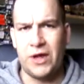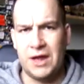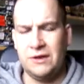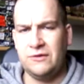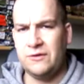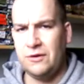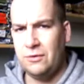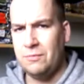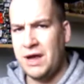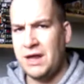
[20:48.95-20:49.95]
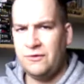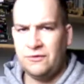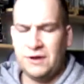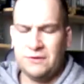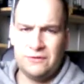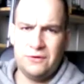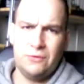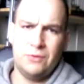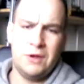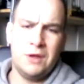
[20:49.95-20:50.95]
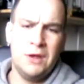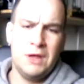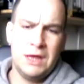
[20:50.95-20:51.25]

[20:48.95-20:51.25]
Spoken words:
that into my entry into